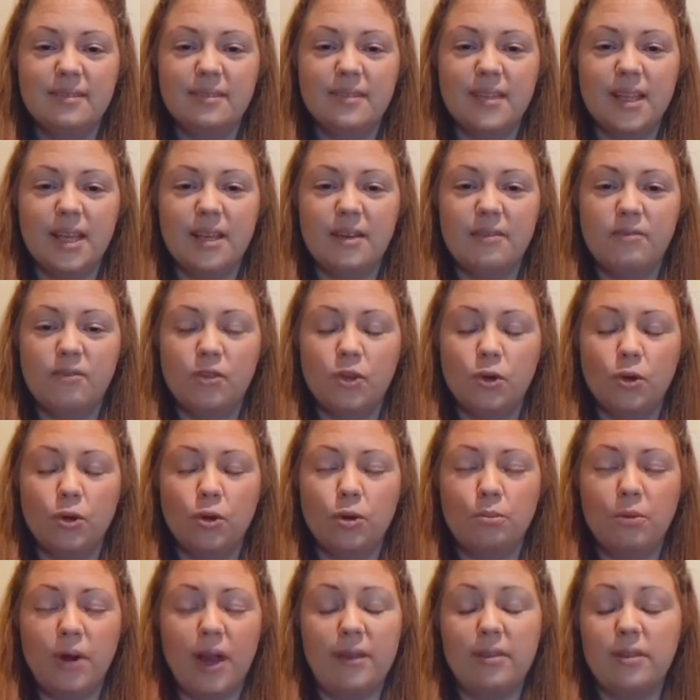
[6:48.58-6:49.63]
If your
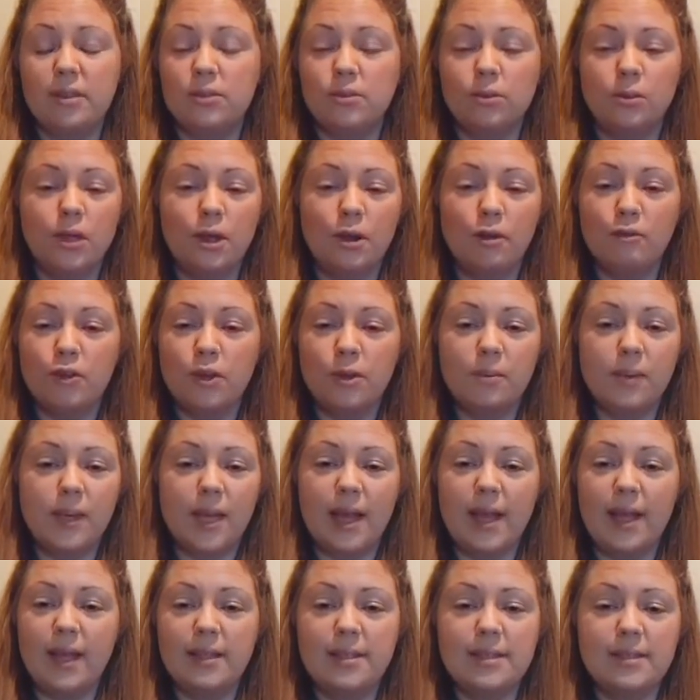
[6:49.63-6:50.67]
breath is all over the
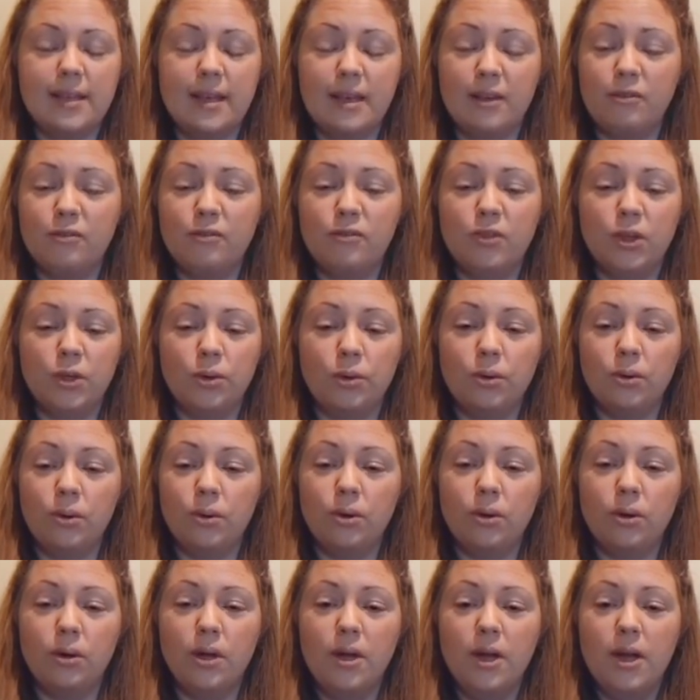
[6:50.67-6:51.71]
place, if
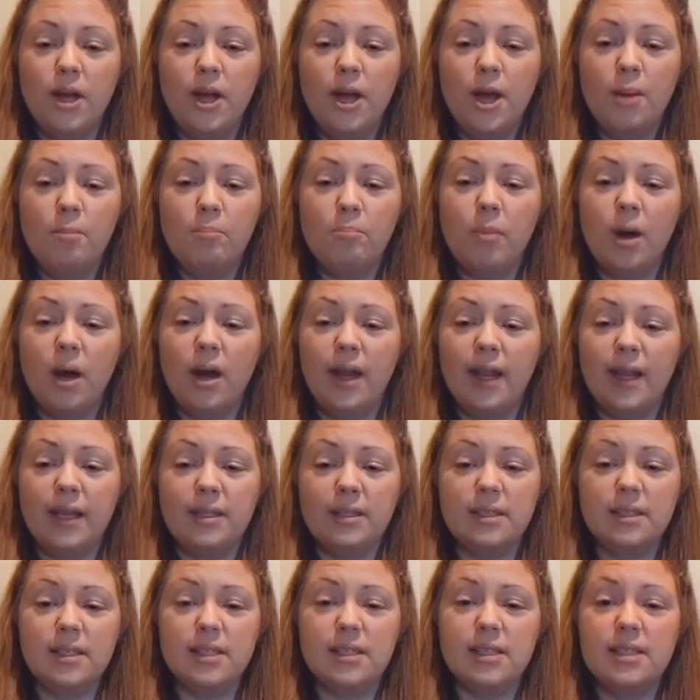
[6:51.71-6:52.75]
your
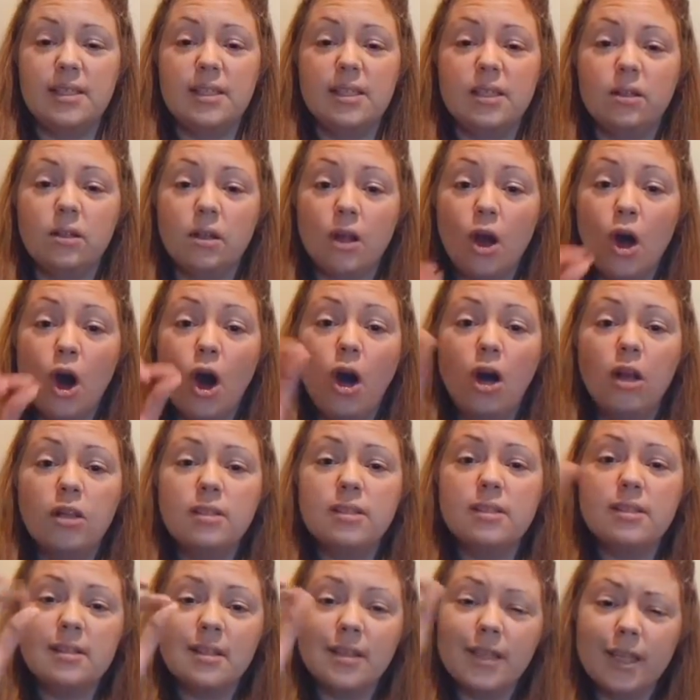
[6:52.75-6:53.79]
mind is still
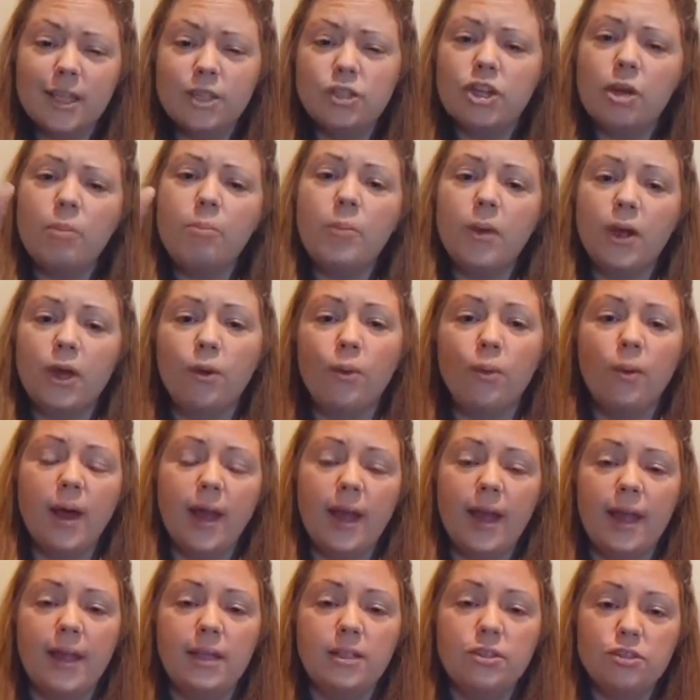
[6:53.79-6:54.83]
constantly jumping
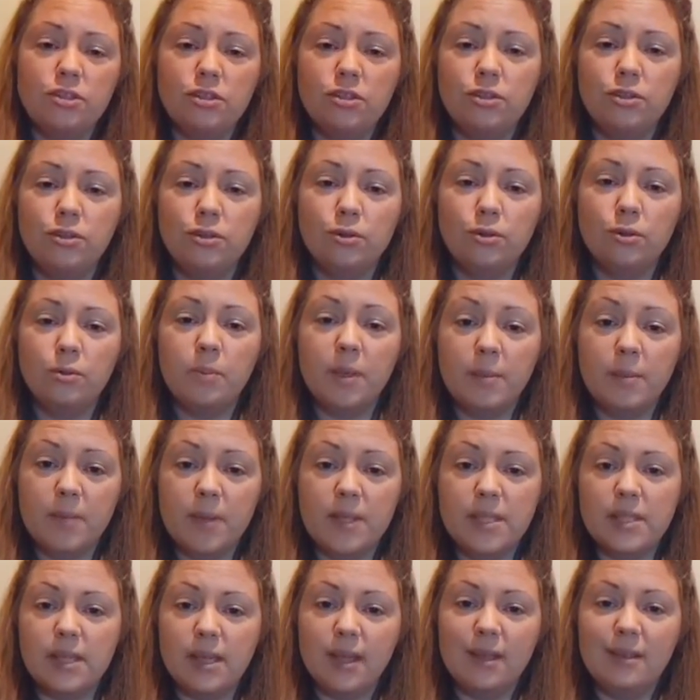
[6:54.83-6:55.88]
away to be
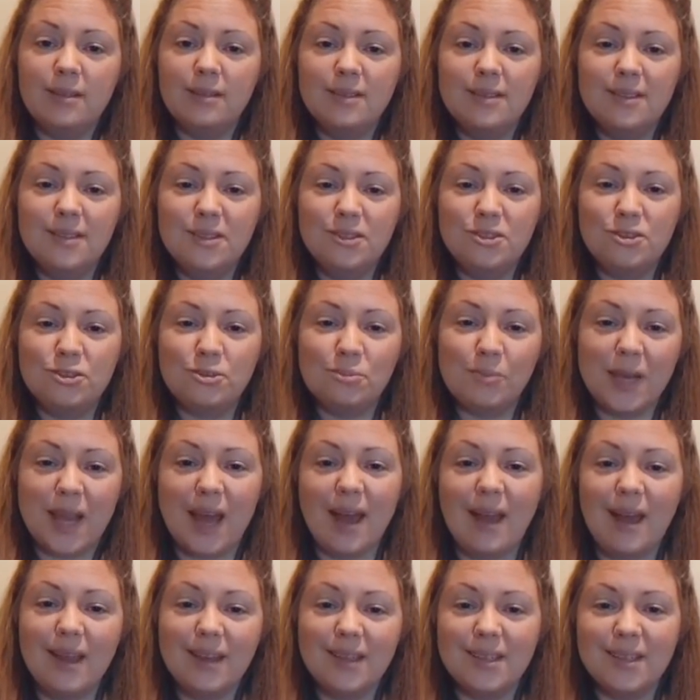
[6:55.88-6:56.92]
busy, to
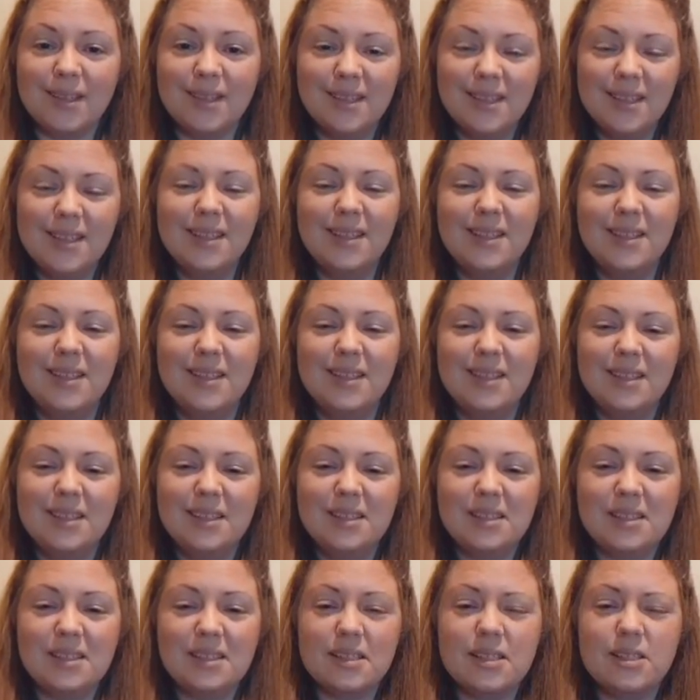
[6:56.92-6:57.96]
plan,
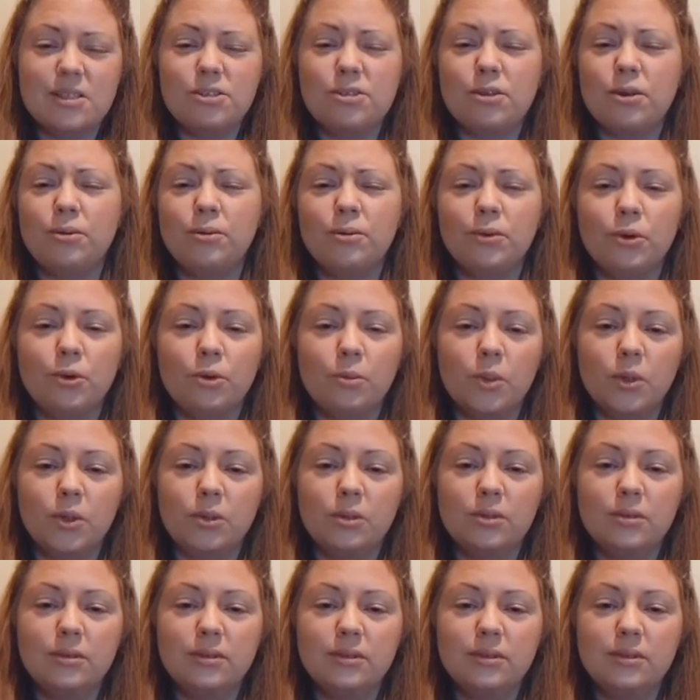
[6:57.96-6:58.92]
this is so normal.